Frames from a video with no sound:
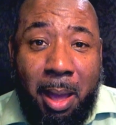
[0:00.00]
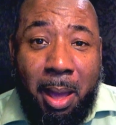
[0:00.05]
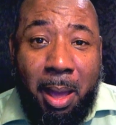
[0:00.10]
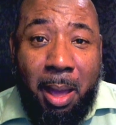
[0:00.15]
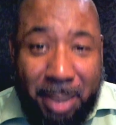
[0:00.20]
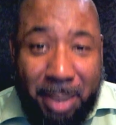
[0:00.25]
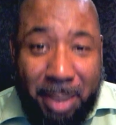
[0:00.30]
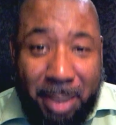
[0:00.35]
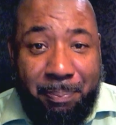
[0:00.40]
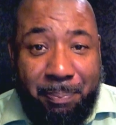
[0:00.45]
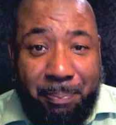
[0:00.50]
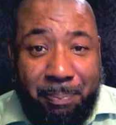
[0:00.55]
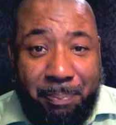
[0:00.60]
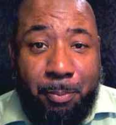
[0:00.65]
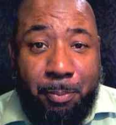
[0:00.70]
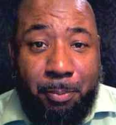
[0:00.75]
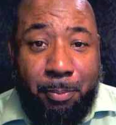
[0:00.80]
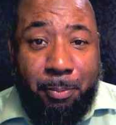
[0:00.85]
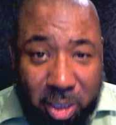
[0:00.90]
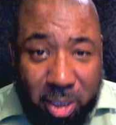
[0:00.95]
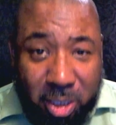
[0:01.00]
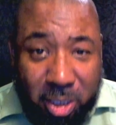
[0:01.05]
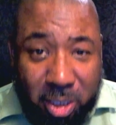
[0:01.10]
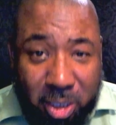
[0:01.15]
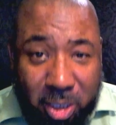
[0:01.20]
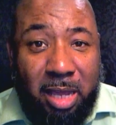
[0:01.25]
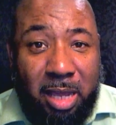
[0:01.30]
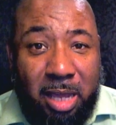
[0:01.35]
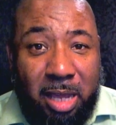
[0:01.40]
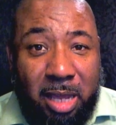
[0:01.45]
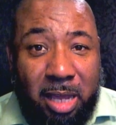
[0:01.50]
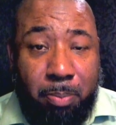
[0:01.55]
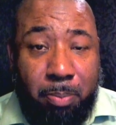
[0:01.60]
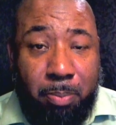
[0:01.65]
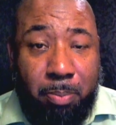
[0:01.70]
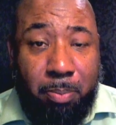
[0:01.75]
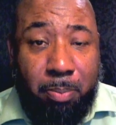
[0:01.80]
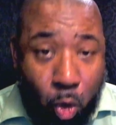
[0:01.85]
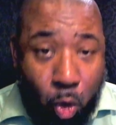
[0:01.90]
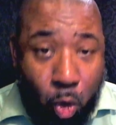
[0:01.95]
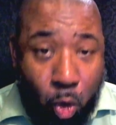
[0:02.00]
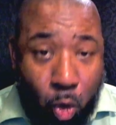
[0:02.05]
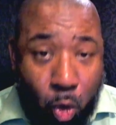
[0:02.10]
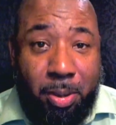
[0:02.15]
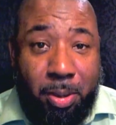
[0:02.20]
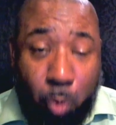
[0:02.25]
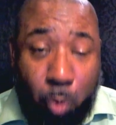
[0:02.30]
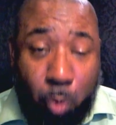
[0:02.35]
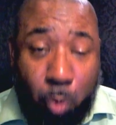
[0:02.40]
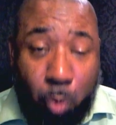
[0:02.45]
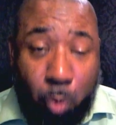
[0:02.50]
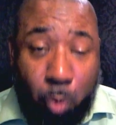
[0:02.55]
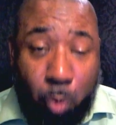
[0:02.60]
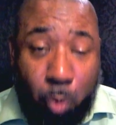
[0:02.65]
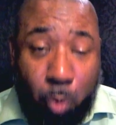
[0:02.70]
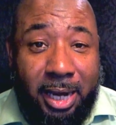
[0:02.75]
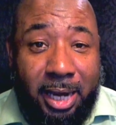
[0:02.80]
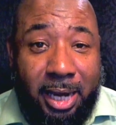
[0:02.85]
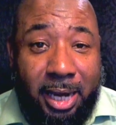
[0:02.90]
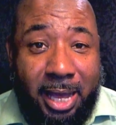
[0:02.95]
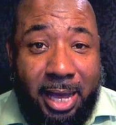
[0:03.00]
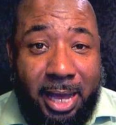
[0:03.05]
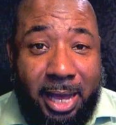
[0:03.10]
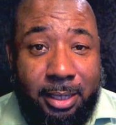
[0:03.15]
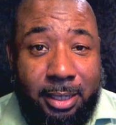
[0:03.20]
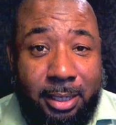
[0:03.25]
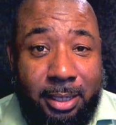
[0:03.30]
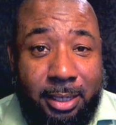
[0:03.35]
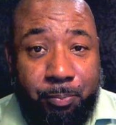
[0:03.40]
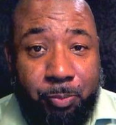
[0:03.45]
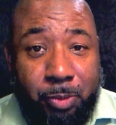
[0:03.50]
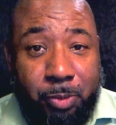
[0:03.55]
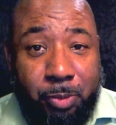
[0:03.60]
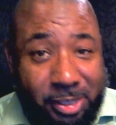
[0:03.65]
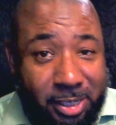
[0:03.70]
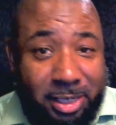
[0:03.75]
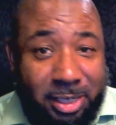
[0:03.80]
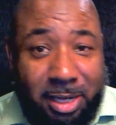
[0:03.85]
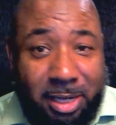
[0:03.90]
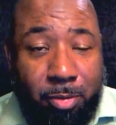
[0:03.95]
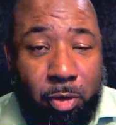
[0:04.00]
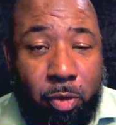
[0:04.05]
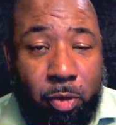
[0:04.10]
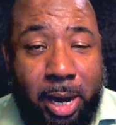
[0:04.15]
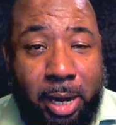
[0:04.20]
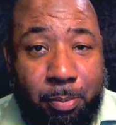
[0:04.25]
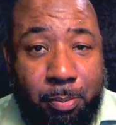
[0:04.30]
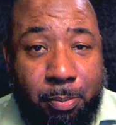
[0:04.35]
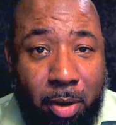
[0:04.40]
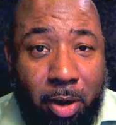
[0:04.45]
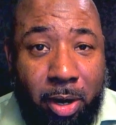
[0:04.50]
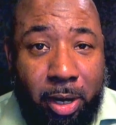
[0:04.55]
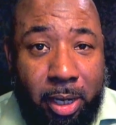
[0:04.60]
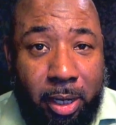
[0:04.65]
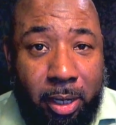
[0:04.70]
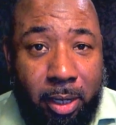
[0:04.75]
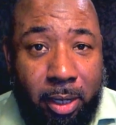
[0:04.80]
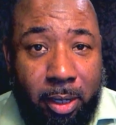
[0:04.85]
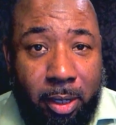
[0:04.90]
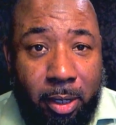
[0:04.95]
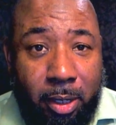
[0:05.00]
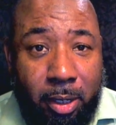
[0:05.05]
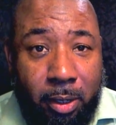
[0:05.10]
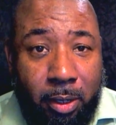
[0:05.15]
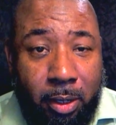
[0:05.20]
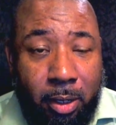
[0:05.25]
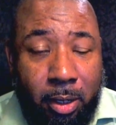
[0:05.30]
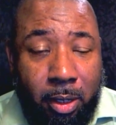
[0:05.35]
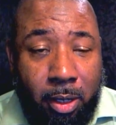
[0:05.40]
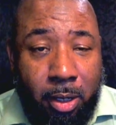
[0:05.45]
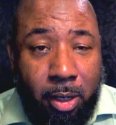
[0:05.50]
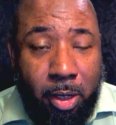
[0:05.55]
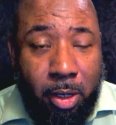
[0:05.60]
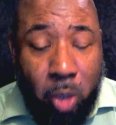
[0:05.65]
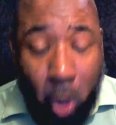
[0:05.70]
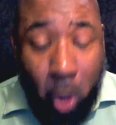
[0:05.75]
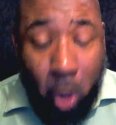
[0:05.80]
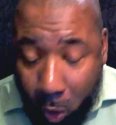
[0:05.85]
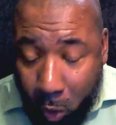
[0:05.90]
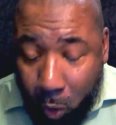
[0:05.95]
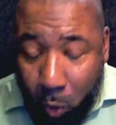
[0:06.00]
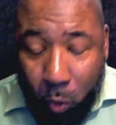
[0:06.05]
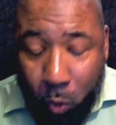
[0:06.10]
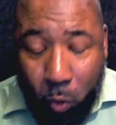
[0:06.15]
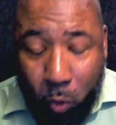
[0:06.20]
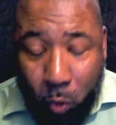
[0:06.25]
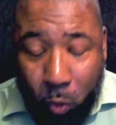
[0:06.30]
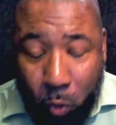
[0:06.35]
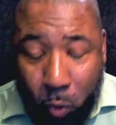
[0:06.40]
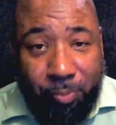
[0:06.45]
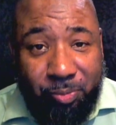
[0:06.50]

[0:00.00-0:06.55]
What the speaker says: black people, Hispanic people, poor people, working class, is the Democratic Party. No.